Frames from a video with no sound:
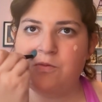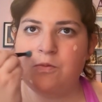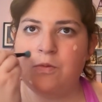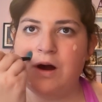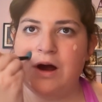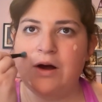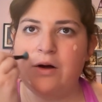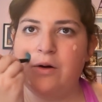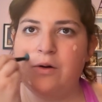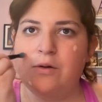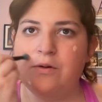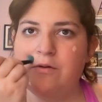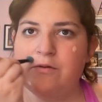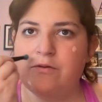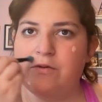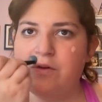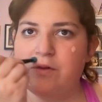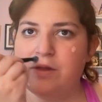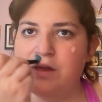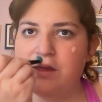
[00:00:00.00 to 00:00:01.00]
well
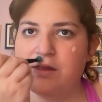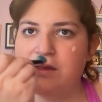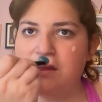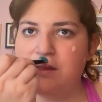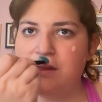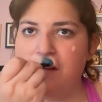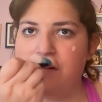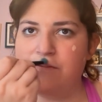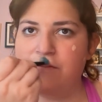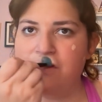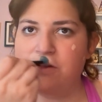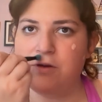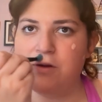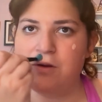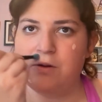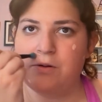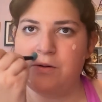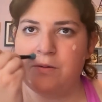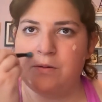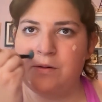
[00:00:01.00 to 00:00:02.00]
for this stuff
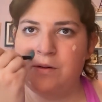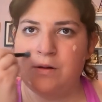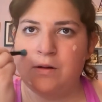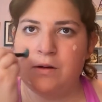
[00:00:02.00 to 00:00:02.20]
too,